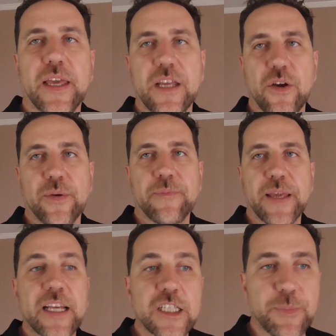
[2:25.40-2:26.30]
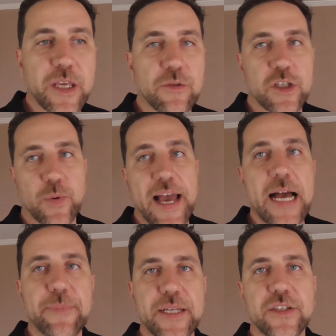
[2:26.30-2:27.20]
inconspicuous, we're
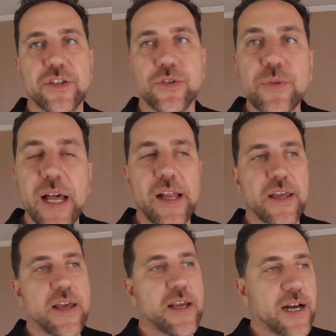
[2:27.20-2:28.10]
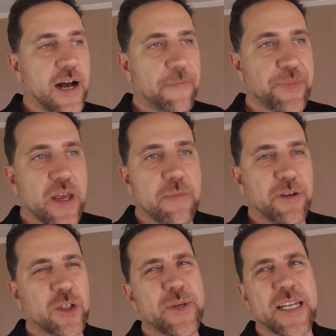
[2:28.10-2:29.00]
happy to do that,
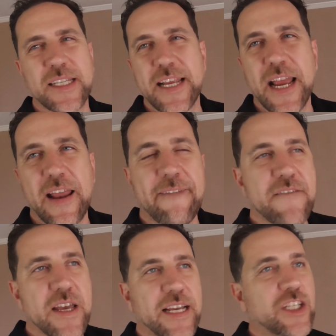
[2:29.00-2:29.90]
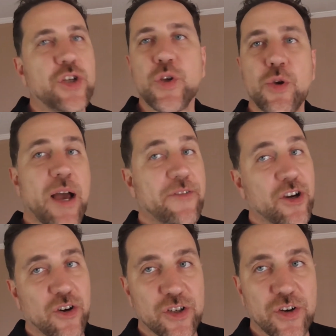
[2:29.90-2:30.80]
because we understand until you have
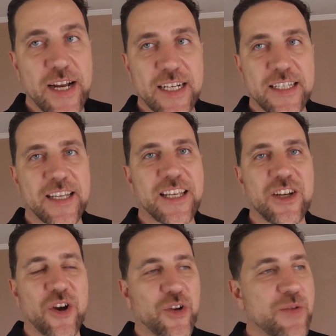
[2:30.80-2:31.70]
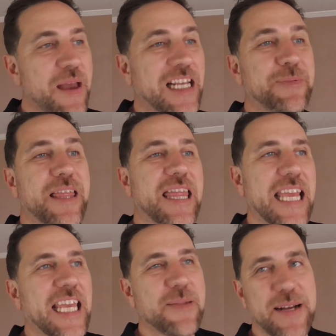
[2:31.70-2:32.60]
a contract, you may just be
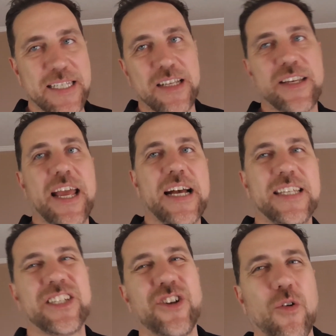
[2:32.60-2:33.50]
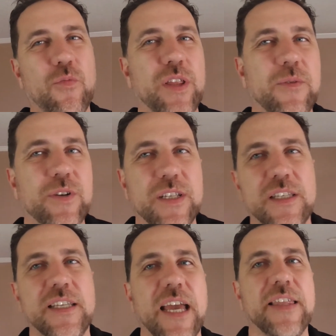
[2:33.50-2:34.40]
thinking about selling your house and you don't really want to
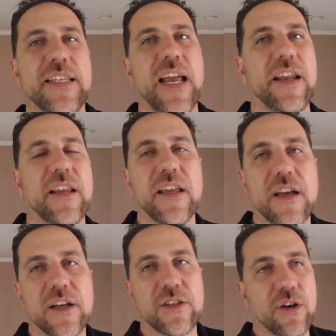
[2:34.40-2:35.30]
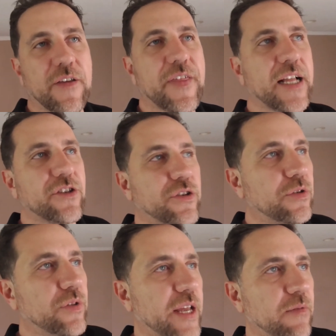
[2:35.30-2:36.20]
scare the tenant. So if that's
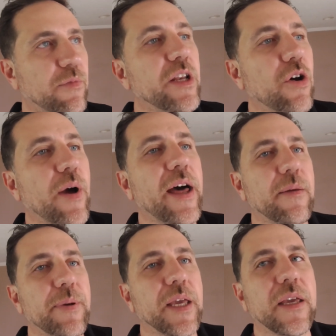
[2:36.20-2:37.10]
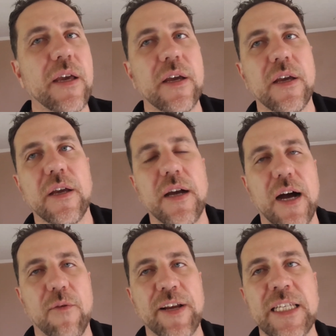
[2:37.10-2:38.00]
you, then we know how to be
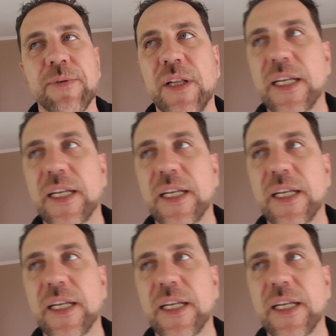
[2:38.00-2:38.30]
reasonable